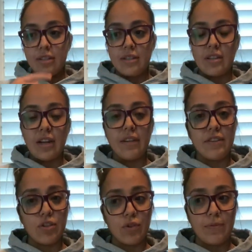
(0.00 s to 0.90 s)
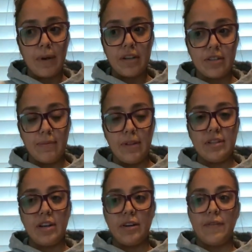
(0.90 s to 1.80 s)
sign of disrespect to
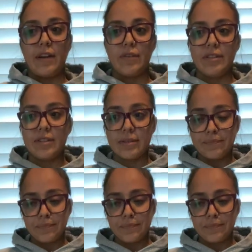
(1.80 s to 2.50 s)
military veterans.